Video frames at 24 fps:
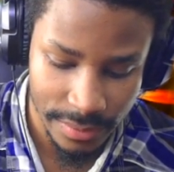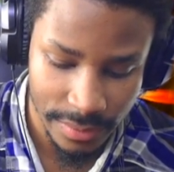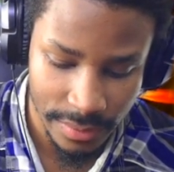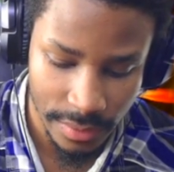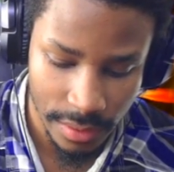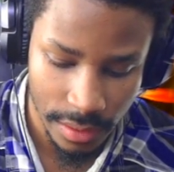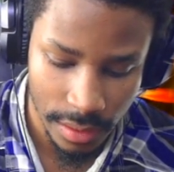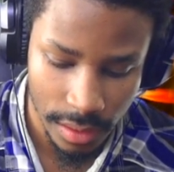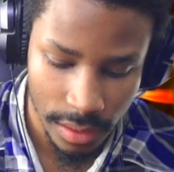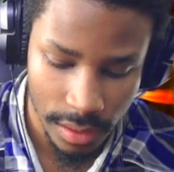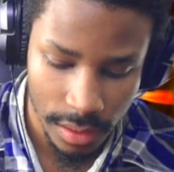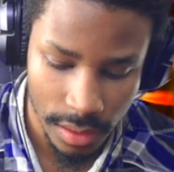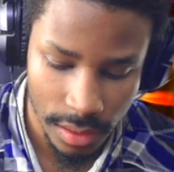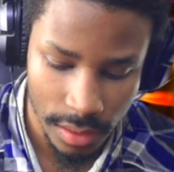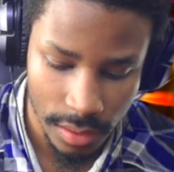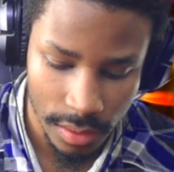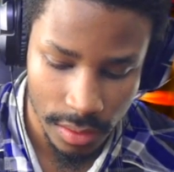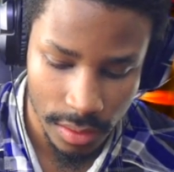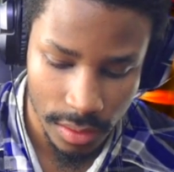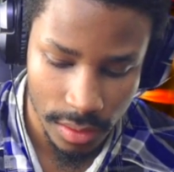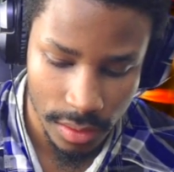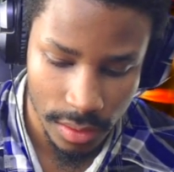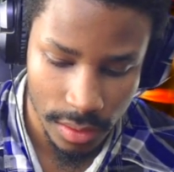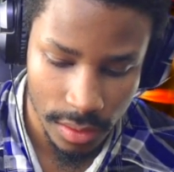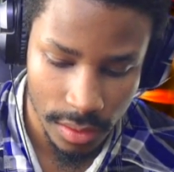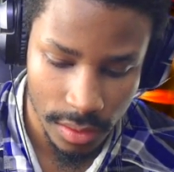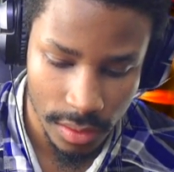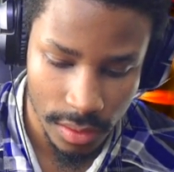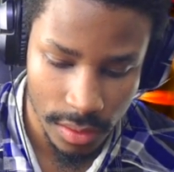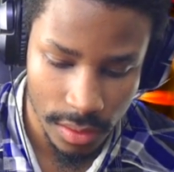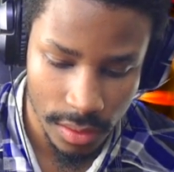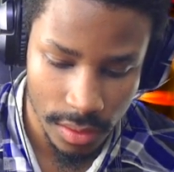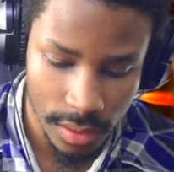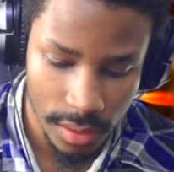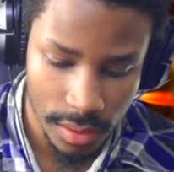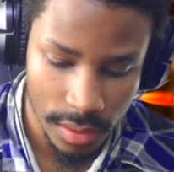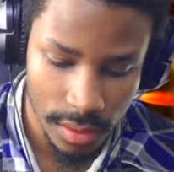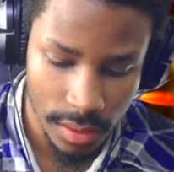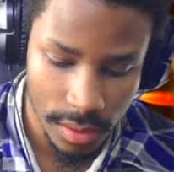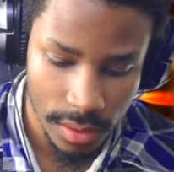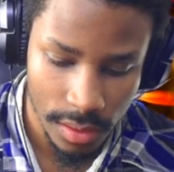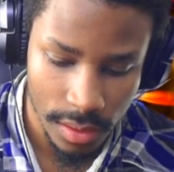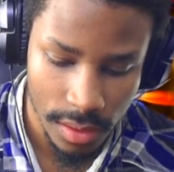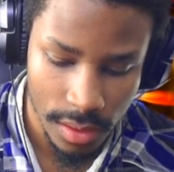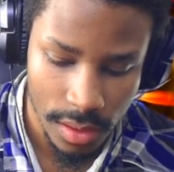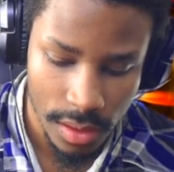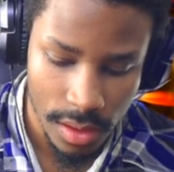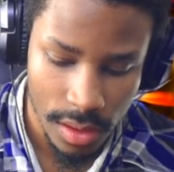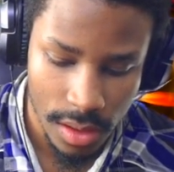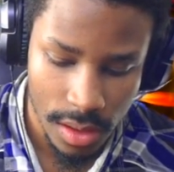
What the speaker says: (no one is talking)